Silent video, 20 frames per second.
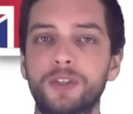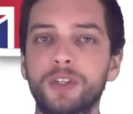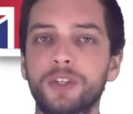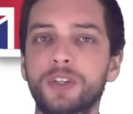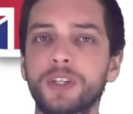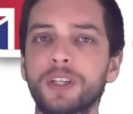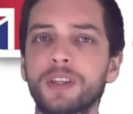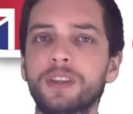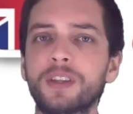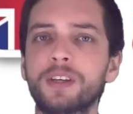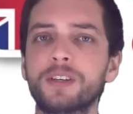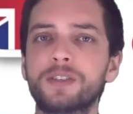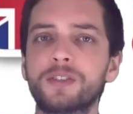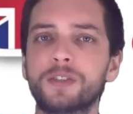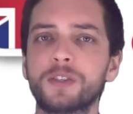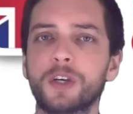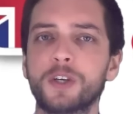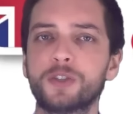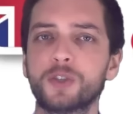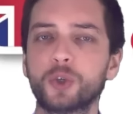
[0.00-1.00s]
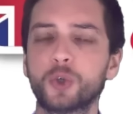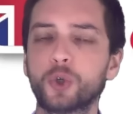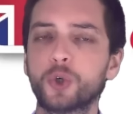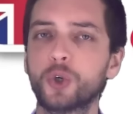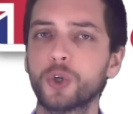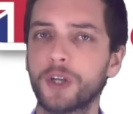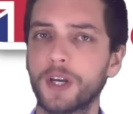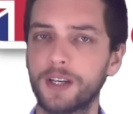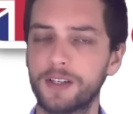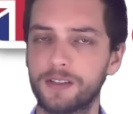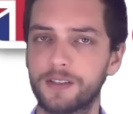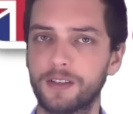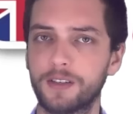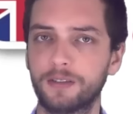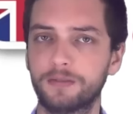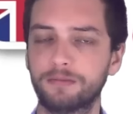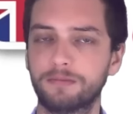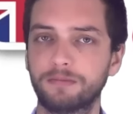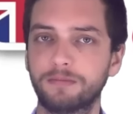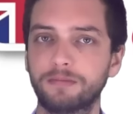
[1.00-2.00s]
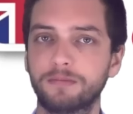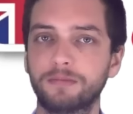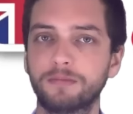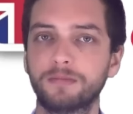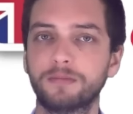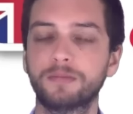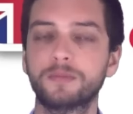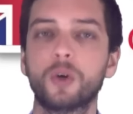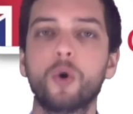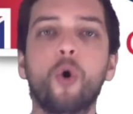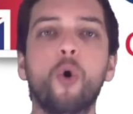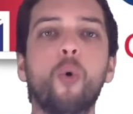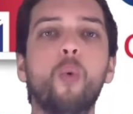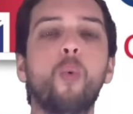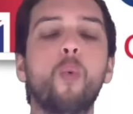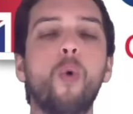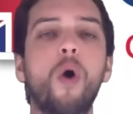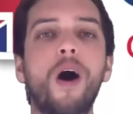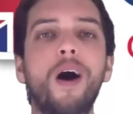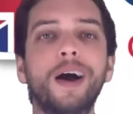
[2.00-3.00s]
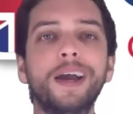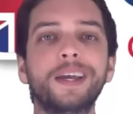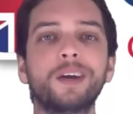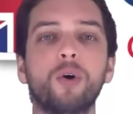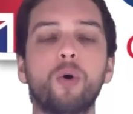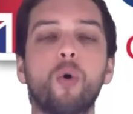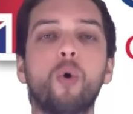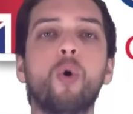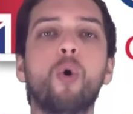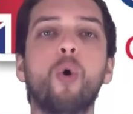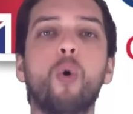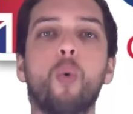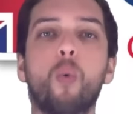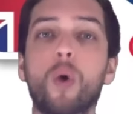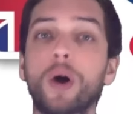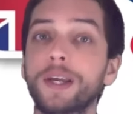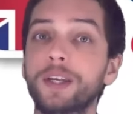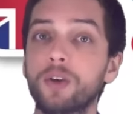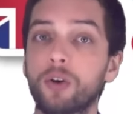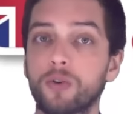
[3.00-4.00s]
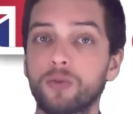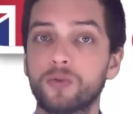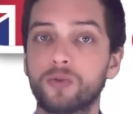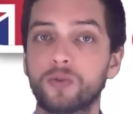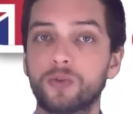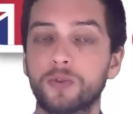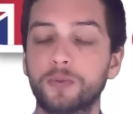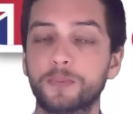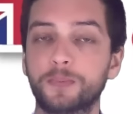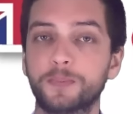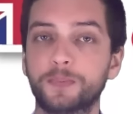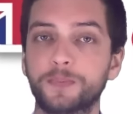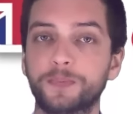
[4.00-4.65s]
Do you think this is a good answer? Why or why not?